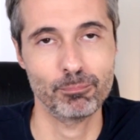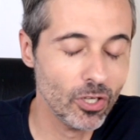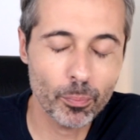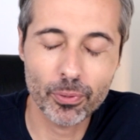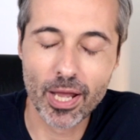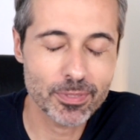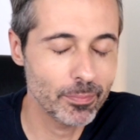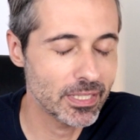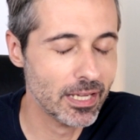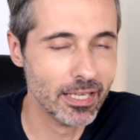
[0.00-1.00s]
You know, perhaps the
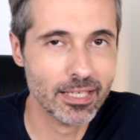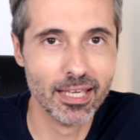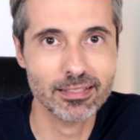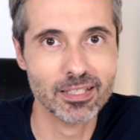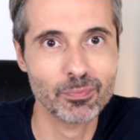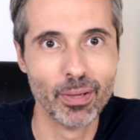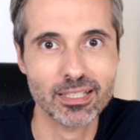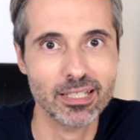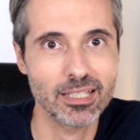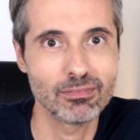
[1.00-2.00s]
mistake is
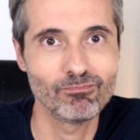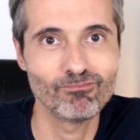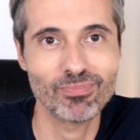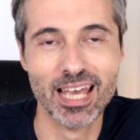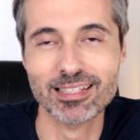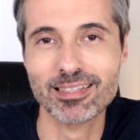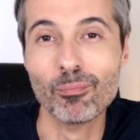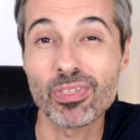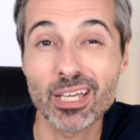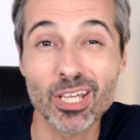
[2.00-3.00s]
expecting that
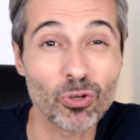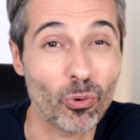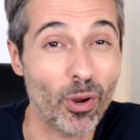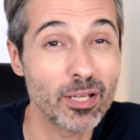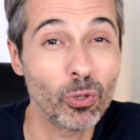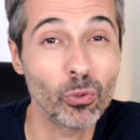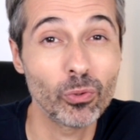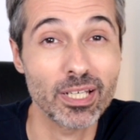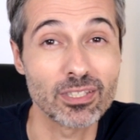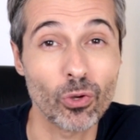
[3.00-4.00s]
something
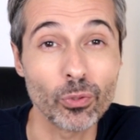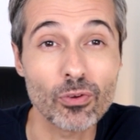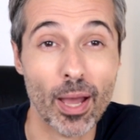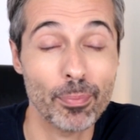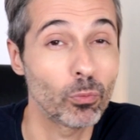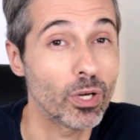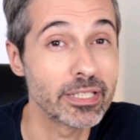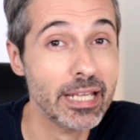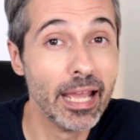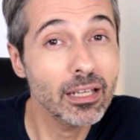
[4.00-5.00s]
incredible is going to happen
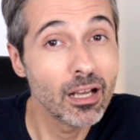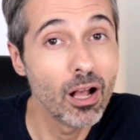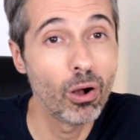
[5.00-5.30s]
one day,